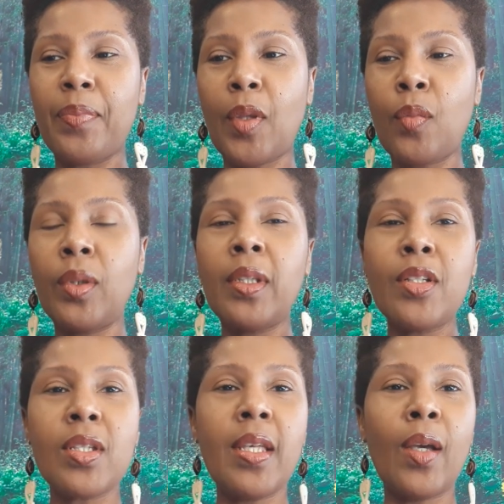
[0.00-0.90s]

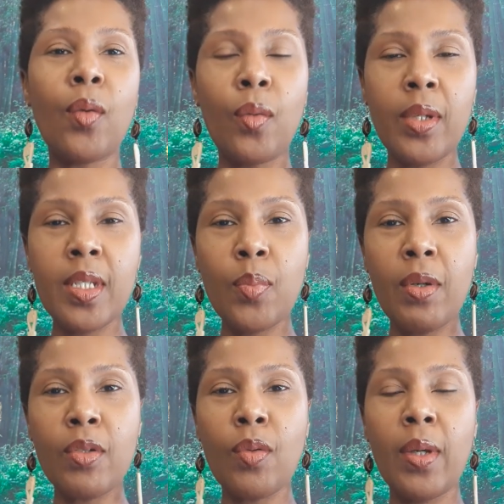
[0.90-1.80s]
religious inquiry,
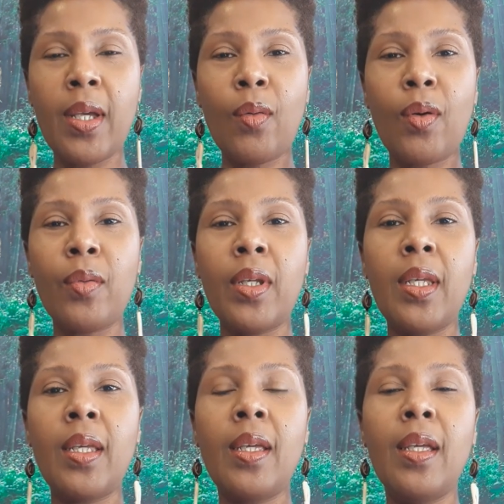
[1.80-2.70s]
spiritual
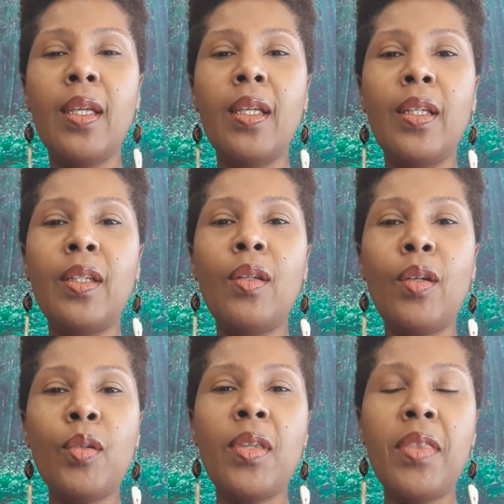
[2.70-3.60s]
inquiry, you know,
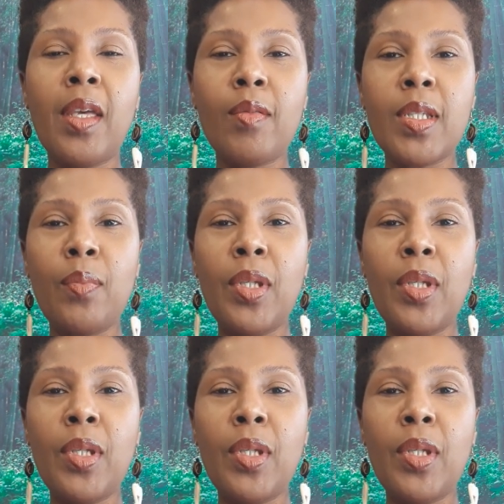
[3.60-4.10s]
you can think of some